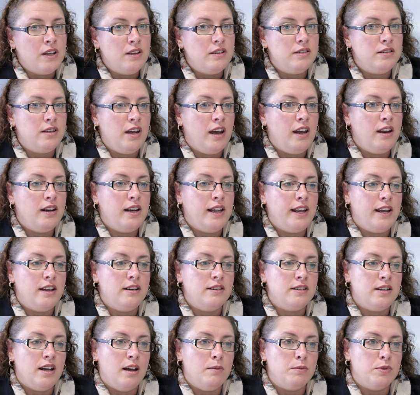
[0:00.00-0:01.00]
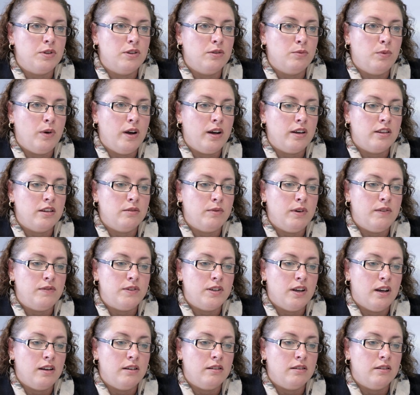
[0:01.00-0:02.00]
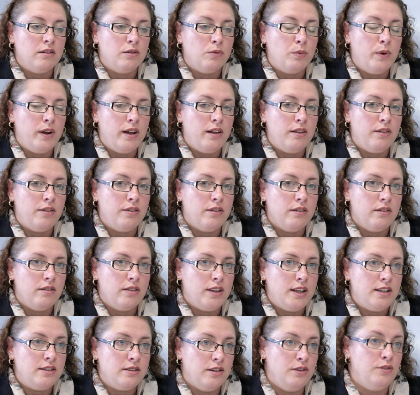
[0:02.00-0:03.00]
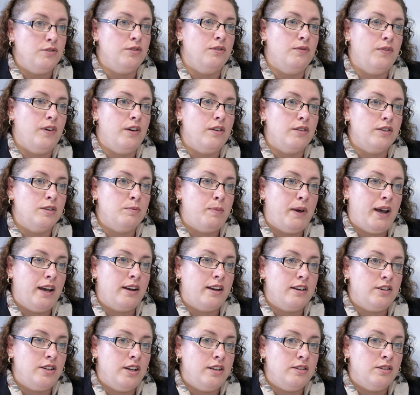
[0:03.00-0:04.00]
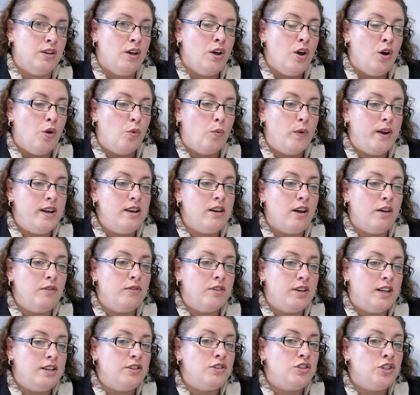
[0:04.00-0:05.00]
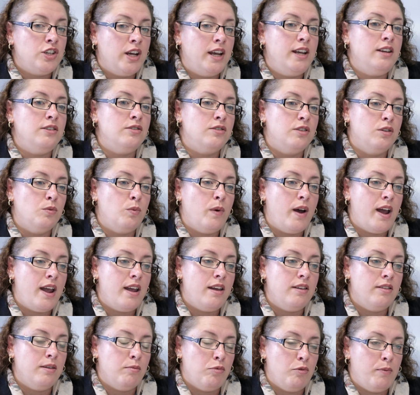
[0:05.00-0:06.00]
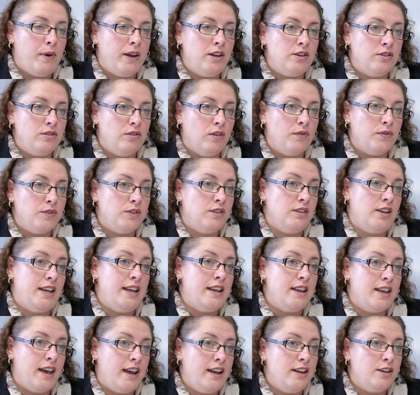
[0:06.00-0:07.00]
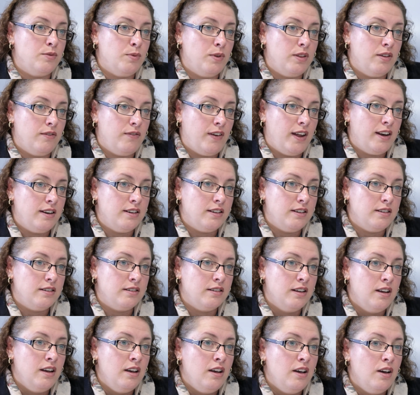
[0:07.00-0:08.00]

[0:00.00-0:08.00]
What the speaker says: Certainly in terms of the work that we've done with the solution-focused packages, we know that it's changed the way that probation officers engage with offenders.